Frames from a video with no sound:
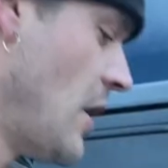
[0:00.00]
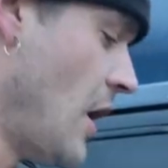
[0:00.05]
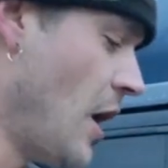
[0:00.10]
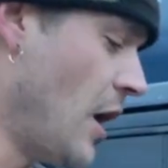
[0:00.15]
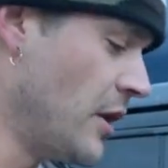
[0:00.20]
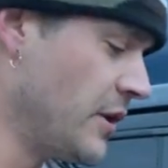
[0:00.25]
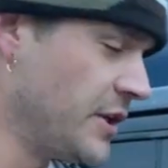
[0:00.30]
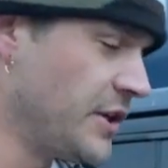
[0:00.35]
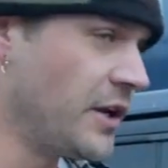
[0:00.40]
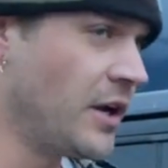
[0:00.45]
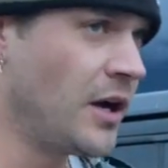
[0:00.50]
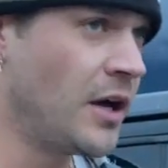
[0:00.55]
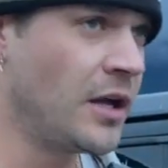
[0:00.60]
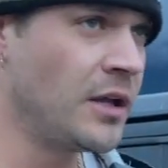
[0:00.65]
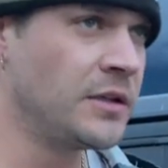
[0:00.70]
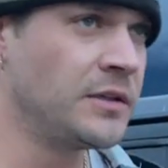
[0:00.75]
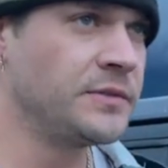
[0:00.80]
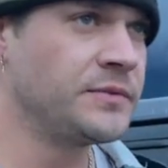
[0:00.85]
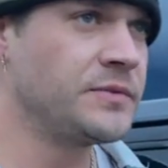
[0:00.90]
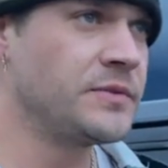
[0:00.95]
All in
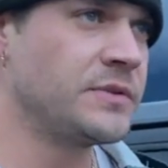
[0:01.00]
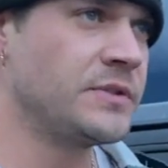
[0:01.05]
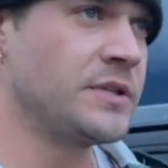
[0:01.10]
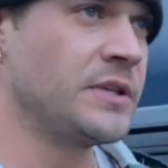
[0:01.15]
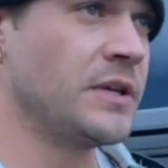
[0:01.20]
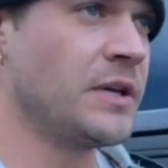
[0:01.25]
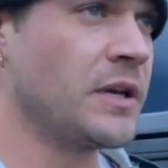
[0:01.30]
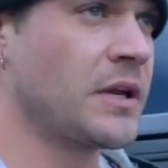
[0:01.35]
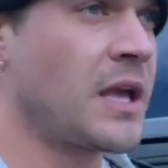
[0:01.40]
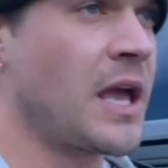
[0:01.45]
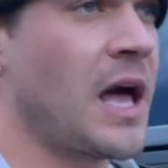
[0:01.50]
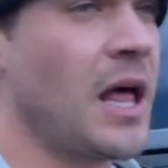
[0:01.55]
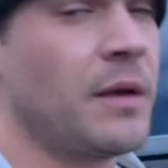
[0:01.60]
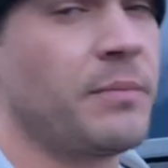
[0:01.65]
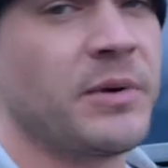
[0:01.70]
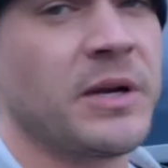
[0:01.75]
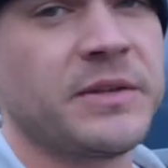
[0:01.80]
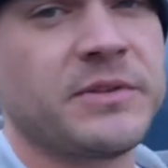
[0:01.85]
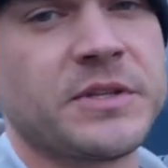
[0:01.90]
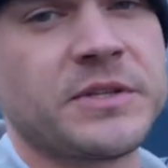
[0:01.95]
all, to
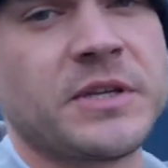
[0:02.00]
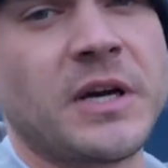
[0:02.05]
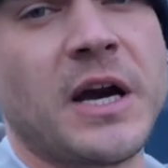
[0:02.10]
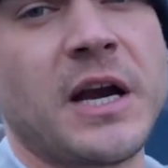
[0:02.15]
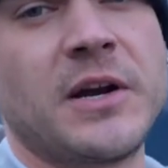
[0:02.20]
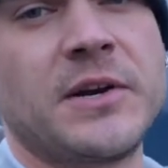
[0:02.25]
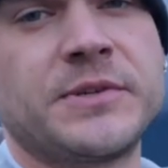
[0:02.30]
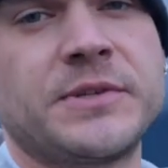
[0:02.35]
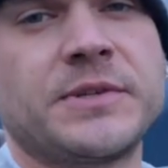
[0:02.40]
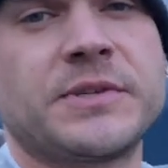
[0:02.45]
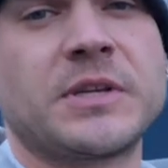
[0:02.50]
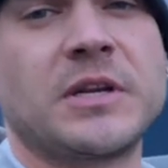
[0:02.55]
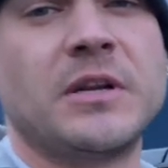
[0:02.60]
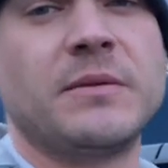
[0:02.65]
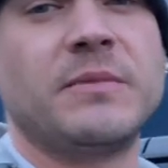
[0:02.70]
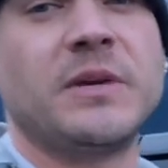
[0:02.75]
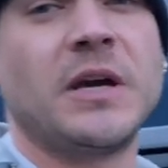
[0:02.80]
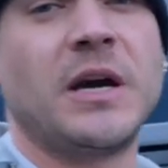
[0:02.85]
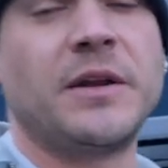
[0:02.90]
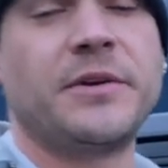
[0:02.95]
calibrate the tires, it's going
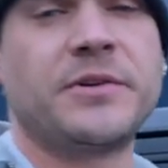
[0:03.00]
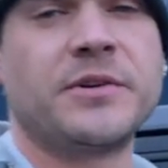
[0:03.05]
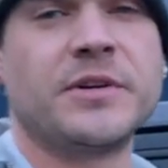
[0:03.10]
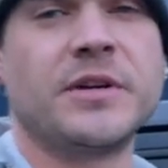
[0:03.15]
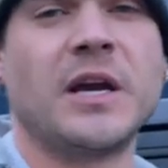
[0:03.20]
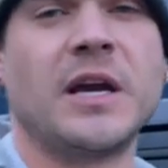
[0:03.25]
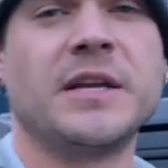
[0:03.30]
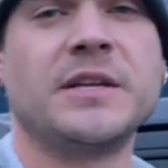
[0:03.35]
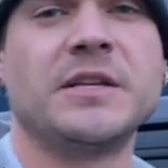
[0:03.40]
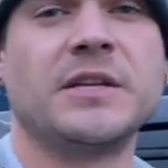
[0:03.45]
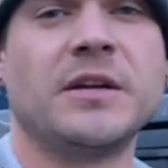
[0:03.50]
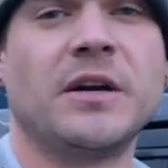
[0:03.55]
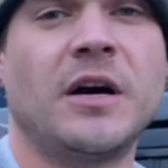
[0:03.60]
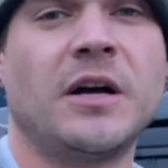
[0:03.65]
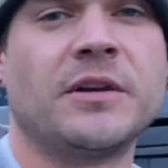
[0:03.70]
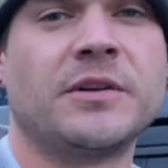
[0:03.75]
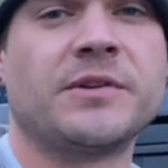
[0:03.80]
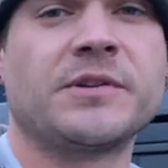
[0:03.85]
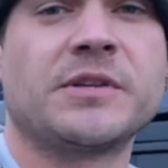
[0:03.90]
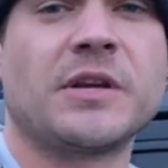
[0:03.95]
to be under ninety
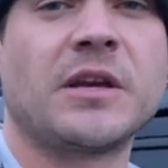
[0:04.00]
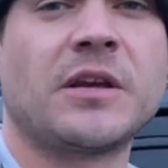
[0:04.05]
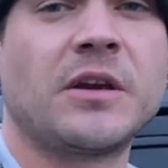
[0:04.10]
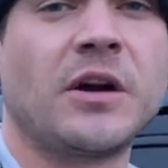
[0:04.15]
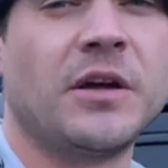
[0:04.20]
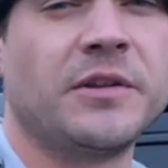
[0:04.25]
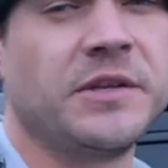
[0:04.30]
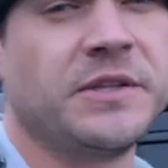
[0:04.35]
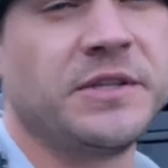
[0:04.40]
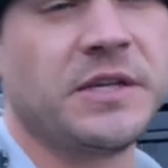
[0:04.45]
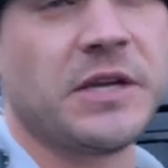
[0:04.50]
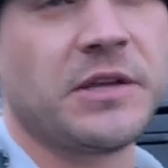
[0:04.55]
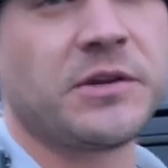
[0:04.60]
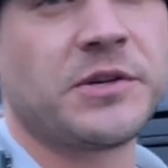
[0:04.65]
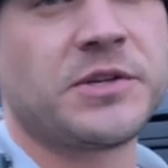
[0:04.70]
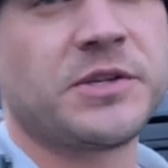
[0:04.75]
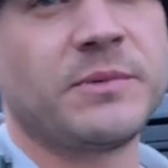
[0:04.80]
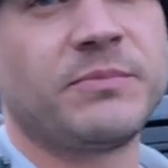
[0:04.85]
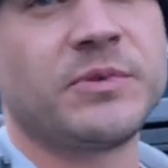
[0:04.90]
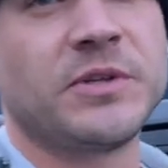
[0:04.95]
dollars. I called the
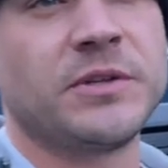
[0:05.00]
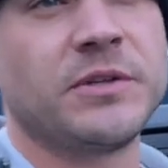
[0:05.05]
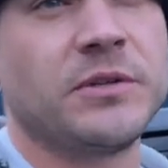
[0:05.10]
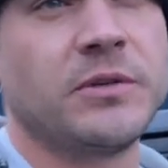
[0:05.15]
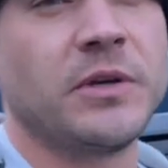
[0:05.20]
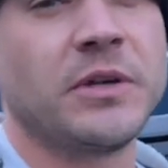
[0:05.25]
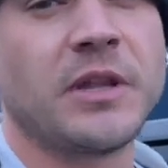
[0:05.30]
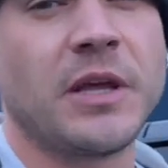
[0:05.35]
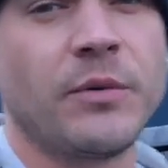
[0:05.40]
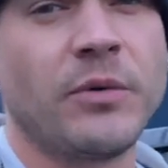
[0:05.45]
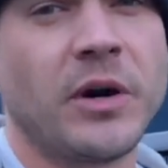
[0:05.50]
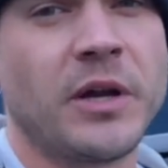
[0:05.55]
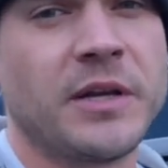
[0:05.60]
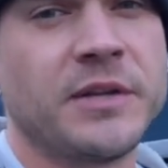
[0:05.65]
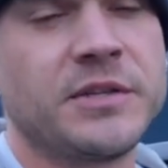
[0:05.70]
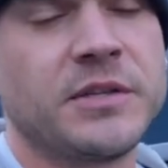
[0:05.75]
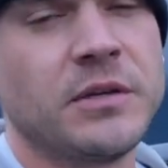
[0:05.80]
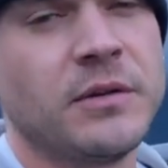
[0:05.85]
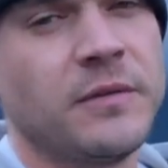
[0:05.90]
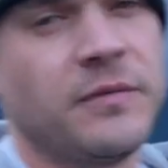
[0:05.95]
dealership to do it; they
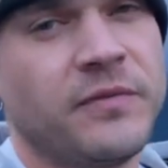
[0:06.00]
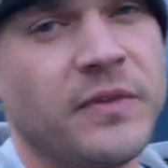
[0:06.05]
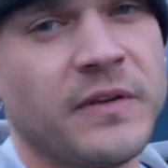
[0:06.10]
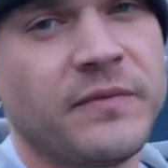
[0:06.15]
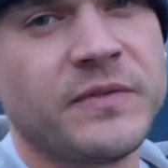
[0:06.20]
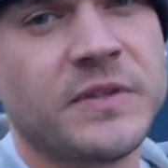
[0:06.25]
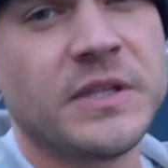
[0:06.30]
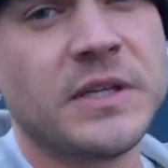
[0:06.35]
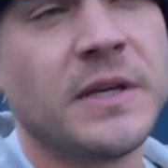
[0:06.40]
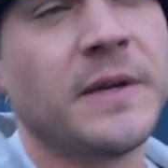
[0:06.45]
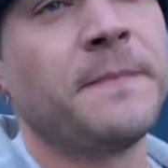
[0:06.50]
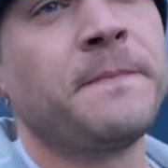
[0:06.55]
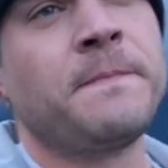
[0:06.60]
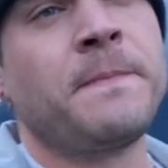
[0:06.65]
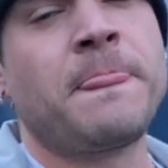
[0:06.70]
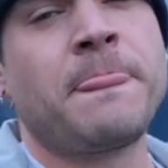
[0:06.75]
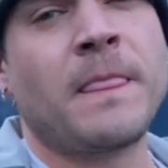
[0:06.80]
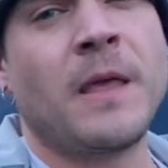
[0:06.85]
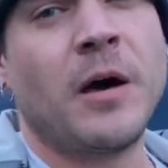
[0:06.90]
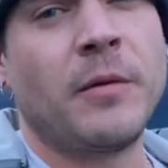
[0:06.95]
wanted two fifty.
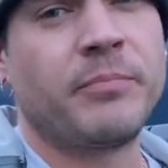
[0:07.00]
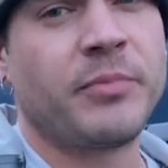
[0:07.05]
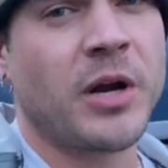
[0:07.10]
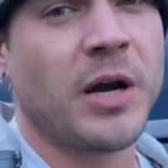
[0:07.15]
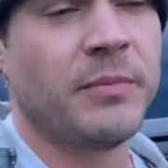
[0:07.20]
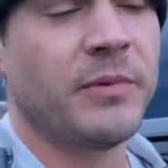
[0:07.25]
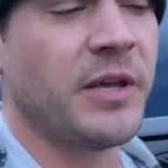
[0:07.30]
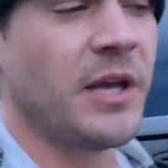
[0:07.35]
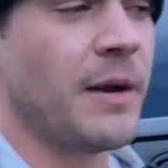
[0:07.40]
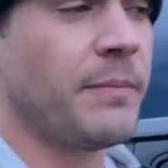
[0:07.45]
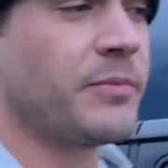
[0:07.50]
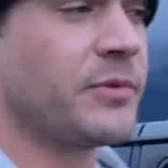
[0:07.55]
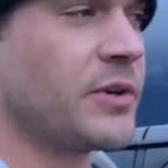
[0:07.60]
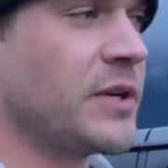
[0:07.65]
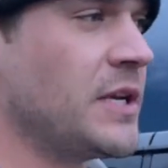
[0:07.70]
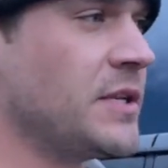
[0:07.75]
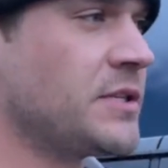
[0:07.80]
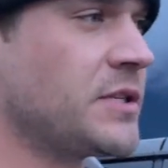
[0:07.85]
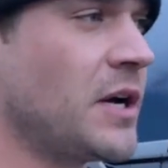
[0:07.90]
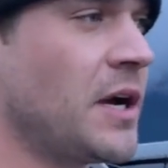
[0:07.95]
I'll probably
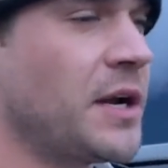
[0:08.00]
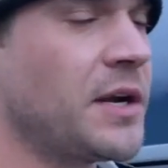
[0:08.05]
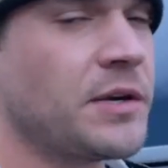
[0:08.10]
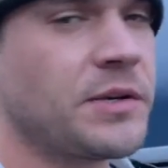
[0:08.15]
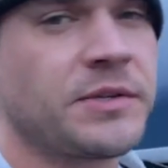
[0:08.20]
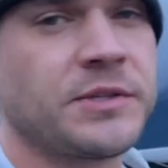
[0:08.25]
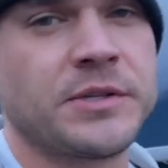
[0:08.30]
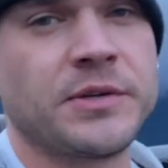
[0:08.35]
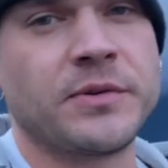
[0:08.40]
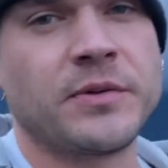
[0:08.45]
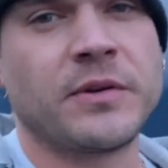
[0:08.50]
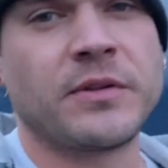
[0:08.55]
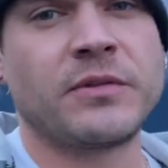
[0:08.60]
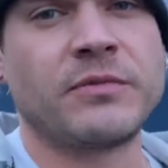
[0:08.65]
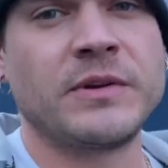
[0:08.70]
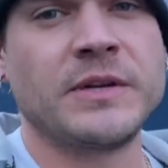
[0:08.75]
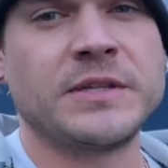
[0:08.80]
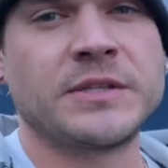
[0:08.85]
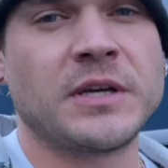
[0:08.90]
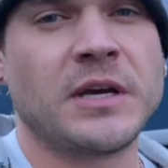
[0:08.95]
upgrade tires two or
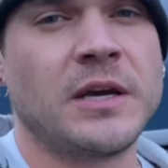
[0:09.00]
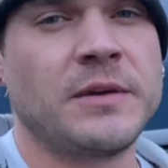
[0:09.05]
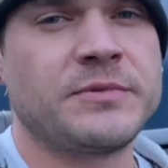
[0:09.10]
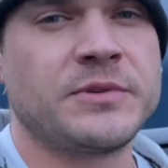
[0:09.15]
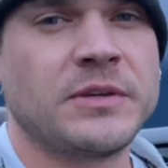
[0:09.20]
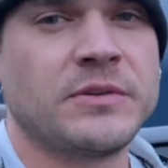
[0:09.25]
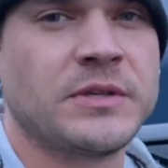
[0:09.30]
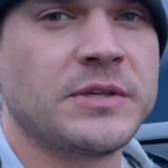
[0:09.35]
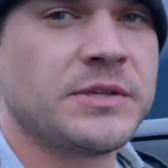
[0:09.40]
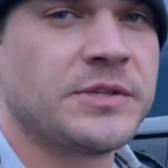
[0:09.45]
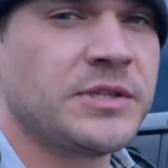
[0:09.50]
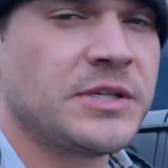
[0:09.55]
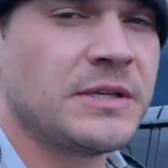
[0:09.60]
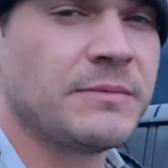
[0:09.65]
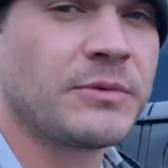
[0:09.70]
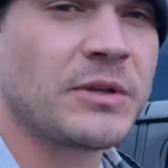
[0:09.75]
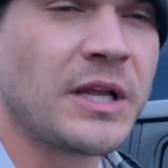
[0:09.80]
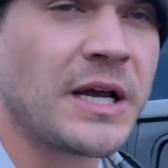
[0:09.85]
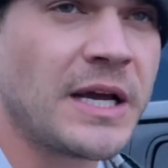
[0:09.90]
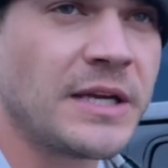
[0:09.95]
three times on this
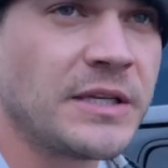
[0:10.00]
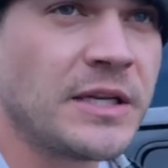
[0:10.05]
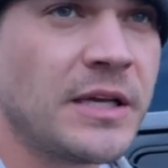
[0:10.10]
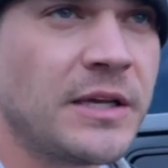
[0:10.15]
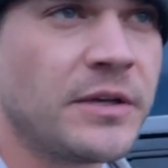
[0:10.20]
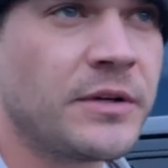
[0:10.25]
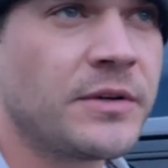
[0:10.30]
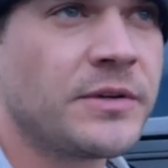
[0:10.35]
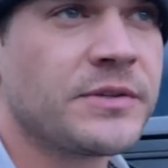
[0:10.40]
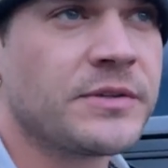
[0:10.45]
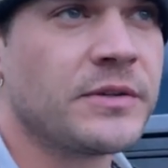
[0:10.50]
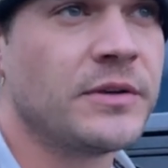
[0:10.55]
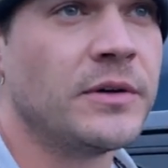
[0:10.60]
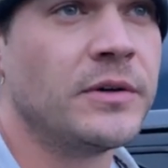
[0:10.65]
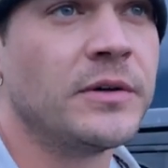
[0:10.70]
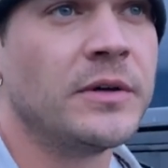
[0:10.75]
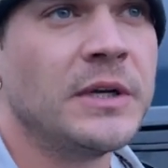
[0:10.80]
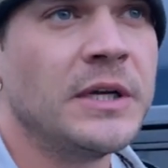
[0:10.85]
Jeep Gladiator, so